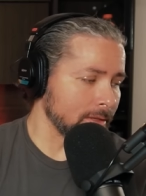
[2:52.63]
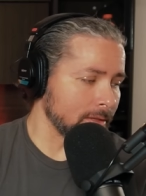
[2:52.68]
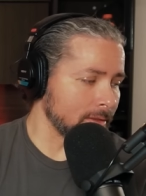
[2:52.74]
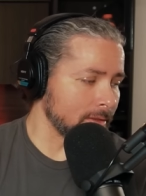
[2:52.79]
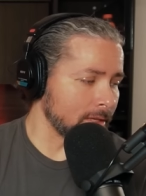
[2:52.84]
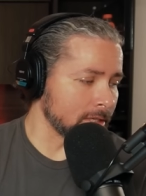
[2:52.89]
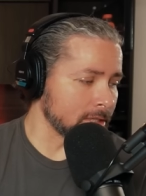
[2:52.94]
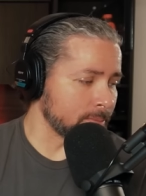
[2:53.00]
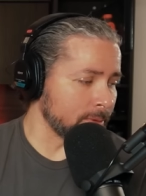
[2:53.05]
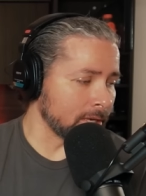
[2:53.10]

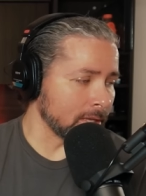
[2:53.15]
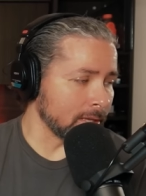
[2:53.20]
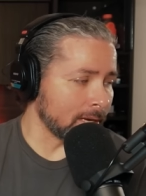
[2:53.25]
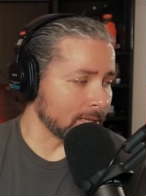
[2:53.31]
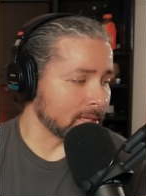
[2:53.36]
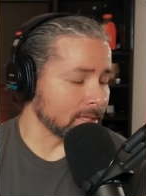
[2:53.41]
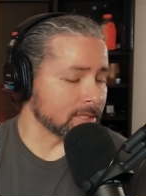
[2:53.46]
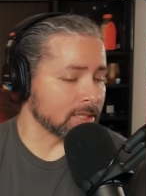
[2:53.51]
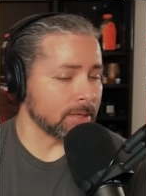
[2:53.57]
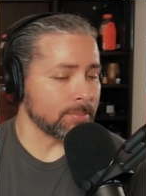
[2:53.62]
there's been a
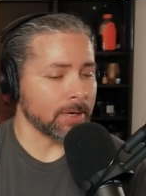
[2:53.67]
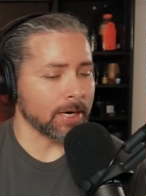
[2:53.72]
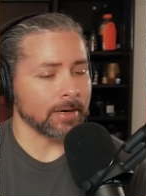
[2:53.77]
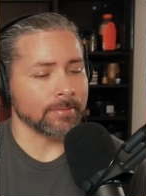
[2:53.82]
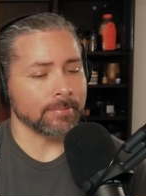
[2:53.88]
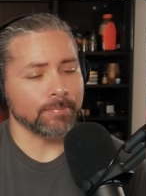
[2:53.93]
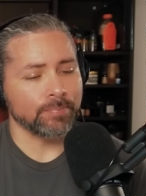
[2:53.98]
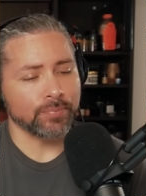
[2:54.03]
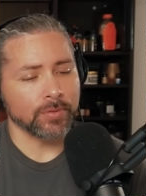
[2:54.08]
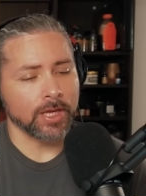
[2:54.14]
lot that's come
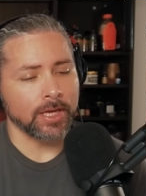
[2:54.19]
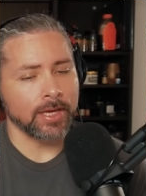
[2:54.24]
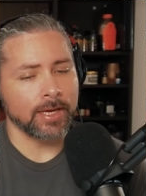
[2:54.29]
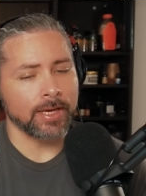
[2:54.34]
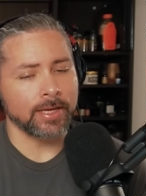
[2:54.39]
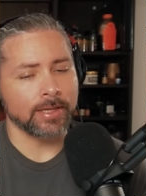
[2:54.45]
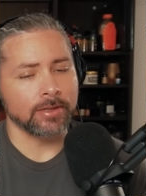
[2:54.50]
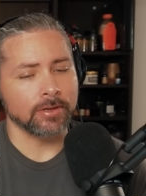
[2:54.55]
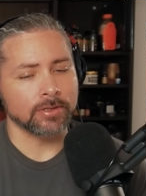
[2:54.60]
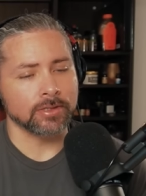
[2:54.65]
out,
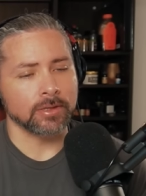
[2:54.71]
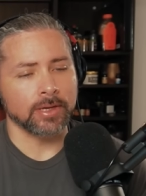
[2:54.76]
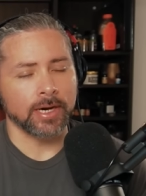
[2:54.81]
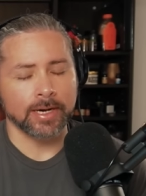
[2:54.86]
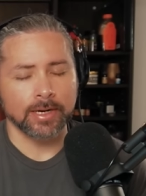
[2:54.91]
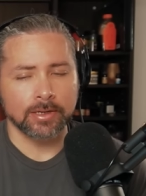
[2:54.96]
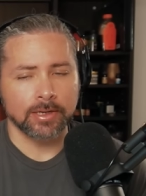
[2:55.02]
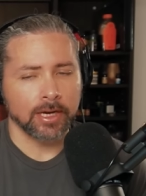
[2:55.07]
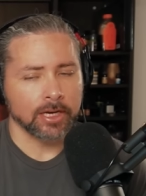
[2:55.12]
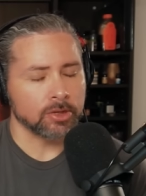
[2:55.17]
and there's a
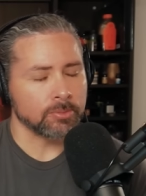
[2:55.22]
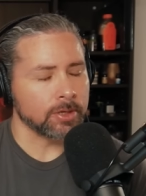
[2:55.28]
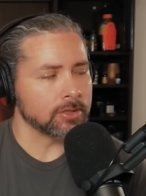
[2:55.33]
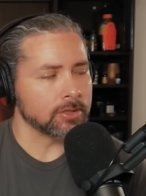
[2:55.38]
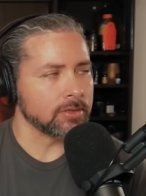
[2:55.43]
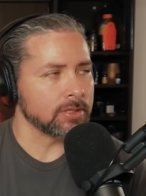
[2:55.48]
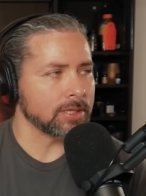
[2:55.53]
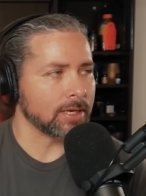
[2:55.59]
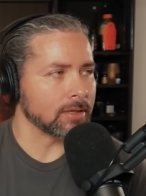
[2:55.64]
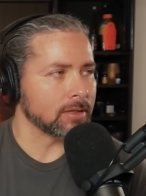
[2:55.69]
lot of
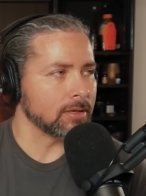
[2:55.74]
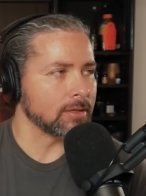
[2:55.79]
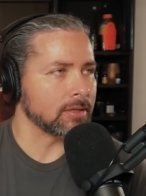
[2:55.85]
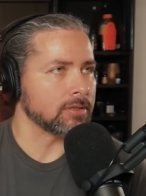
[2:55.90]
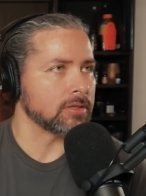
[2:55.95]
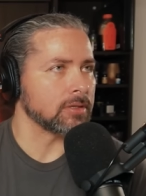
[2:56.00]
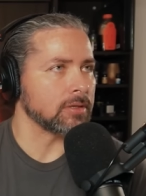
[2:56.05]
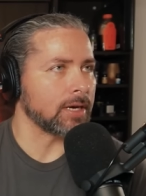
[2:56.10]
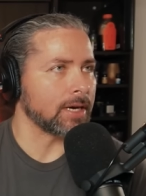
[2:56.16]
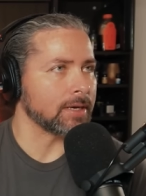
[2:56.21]
documentaries out there.
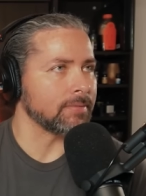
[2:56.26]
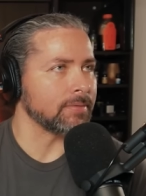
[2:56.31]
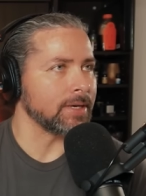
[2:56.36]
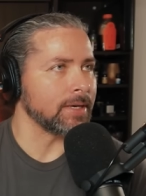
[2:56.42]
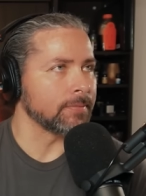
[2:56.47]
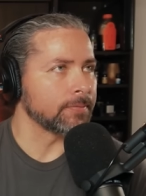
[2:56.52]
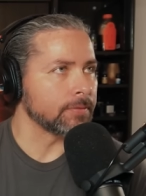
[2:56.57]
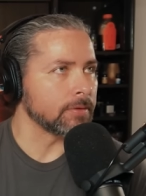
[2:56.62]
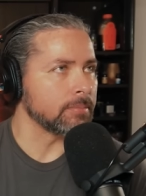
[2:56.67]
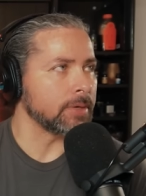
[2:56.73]
There's a lot of
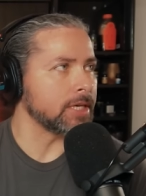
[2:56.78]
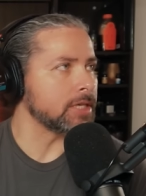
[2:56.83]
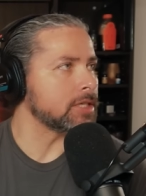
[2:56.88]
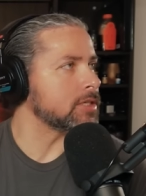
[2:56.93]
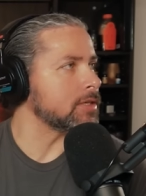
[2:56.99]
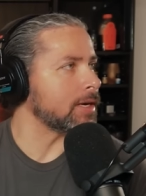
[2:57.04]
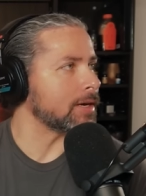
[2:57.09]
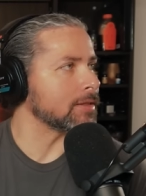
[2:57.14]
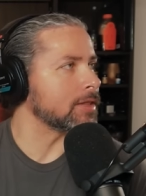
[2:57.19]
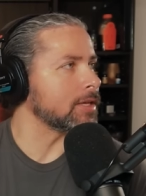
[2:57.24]

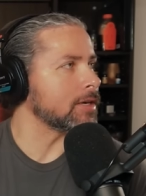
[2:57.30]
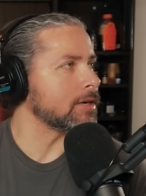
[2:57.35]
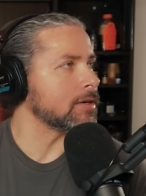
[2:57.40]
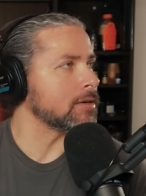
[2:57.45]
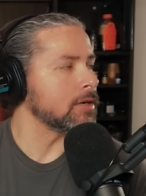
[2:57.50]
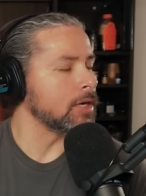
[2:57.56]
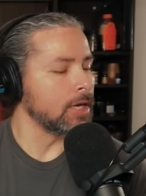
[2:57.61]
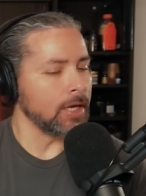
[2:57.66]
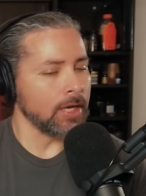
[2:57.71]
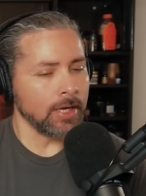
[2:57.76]
information out
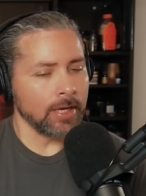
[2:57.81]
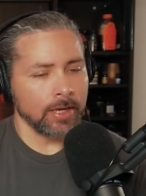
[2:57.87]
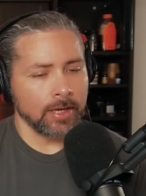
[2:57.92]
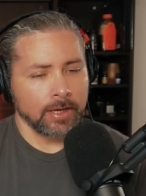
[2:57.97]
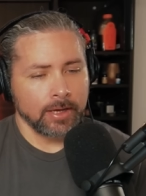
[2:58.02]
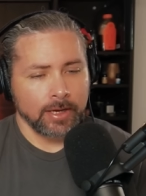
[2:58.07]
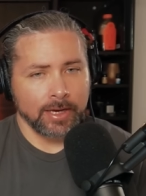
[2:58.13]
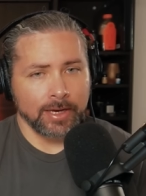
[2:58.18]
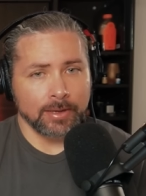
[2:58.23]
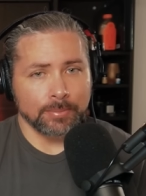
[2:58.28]
there.
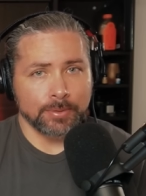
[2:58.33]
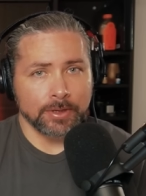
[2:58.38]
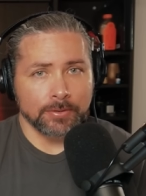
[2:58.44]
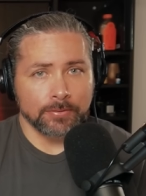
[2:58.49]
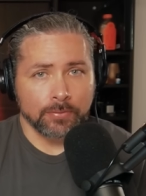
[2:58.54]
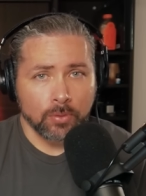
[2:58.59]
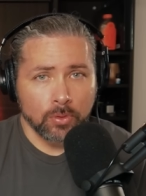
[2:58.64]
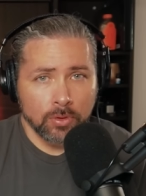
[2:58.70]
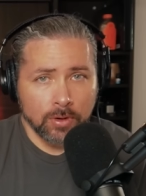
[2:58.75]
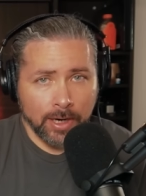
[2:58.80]
And
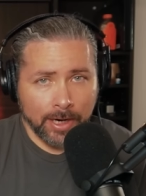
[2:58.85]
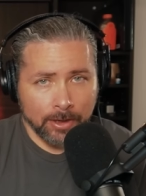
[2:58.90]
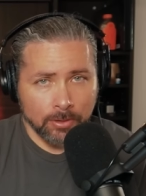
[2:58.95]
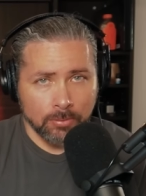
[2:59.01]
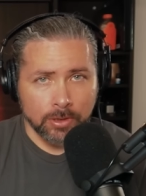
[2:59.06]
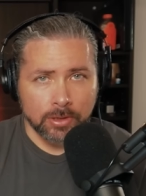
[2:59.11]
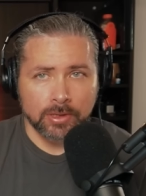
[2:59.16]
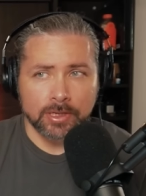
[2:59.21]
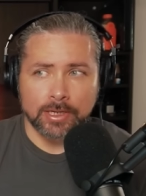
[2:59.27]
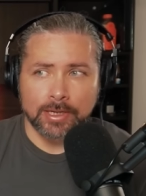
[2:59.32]
before I
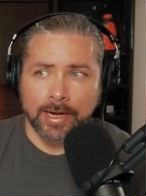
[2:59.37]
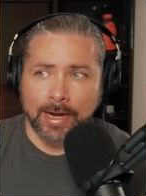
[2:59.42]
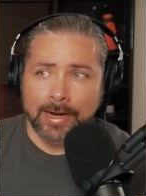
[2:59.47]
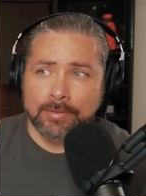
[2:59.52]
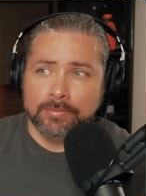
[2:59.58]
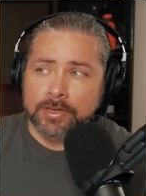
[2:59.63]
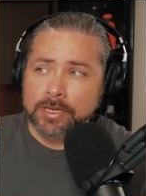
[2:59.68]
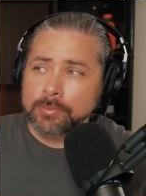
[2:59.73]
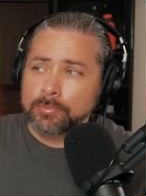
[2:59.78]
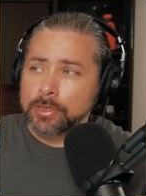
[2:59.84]
really
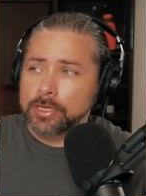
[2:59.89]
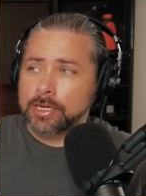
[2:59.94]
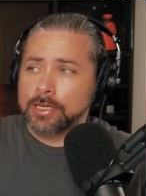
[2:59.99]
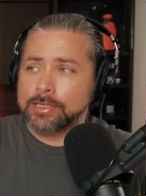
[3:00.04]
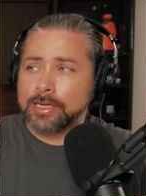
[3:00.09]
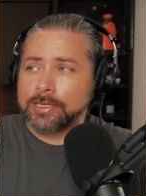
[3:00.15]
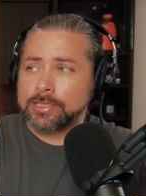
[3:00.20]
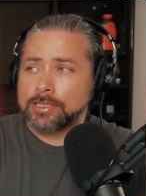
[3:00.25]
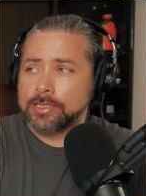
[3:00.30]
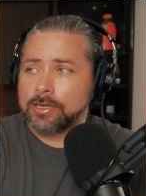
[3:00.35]
dive in, because
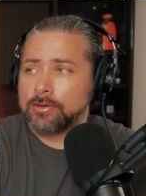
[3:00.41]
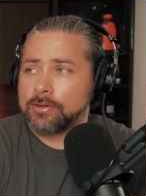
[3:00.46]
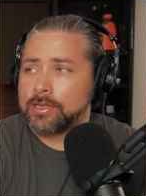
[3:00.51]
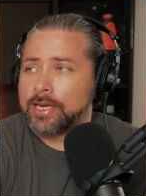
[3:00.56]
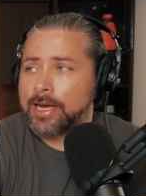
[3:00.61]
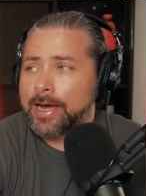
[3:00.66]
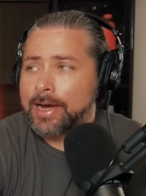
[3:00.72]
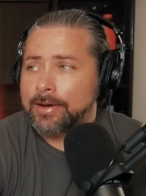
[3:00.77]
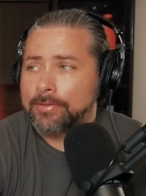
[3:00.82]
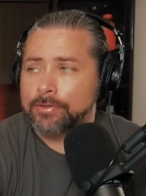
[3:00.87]
I certainly
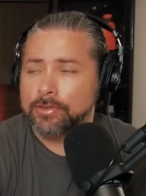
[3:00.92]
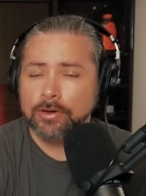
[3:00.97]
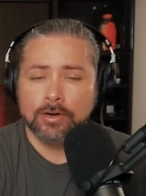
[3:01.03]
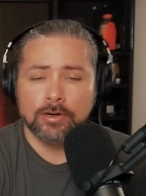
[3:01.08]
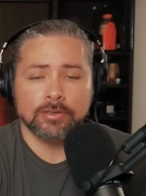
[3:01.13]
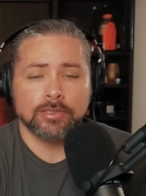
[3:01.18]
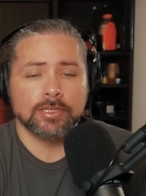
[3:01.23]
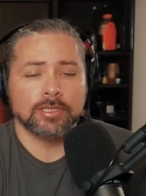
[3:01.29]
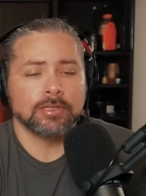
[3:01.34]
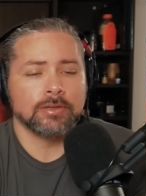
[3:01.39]
have
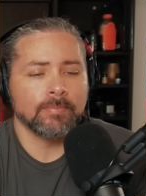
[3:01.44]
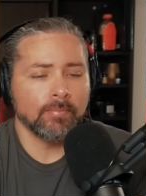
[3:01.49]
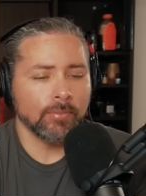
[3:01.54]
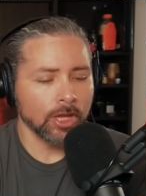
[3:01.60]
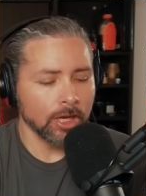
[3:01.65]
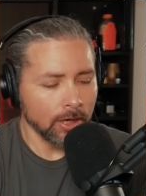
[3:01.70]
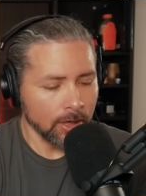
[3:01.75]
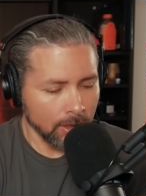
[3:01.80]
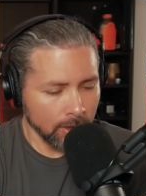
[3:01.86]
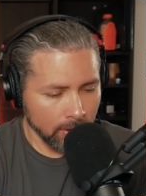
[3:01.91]
thoughts
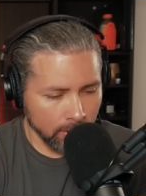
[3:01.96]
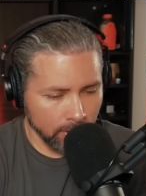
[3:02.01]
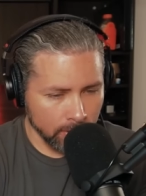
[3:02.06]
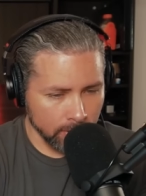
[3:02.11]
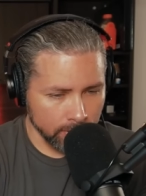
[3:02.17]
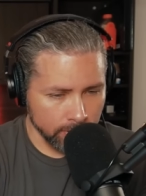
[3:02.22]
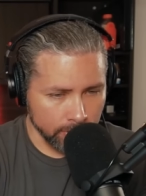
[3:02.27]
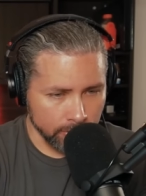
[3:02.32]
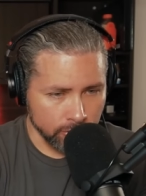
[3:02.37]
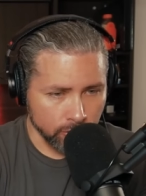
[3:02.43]

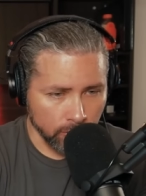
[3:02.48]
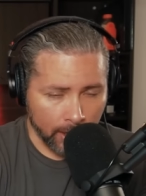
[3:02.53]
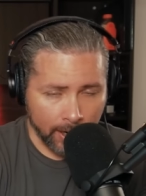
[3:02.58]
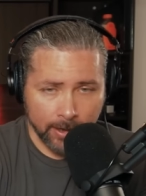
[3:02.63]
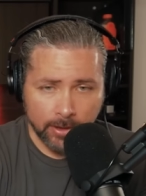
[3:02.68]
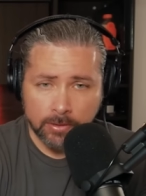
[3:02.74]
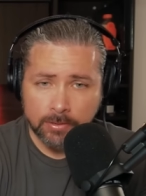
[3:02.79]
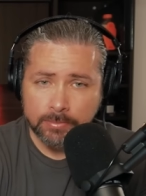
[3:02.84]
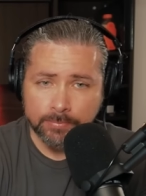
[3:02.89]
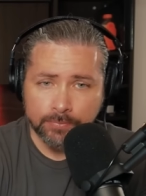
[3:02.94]
on the
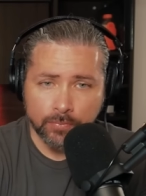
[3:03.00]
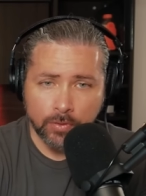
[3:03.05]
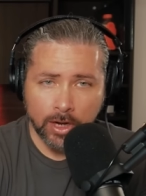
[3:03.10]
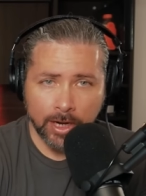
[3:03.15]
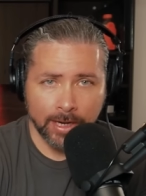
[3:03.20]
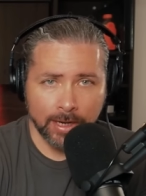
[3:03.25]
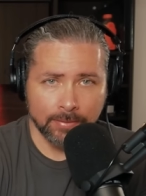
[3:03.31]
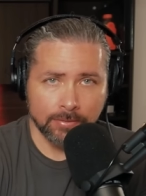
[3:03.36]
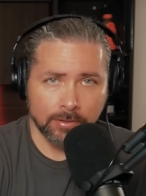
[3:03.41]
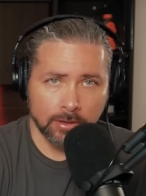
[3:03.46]
trial, I
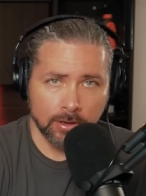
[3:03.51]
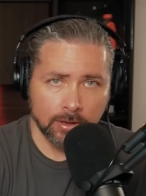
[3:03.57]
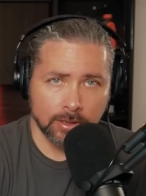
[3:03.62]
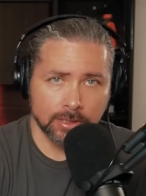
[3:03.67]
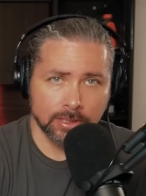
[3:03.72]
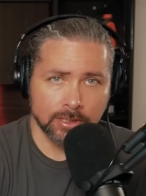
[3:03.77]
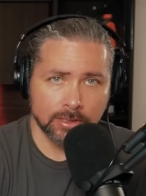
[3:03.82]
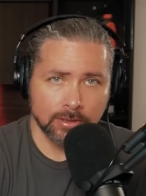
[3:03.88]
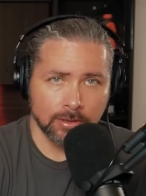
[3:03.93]
have thoughts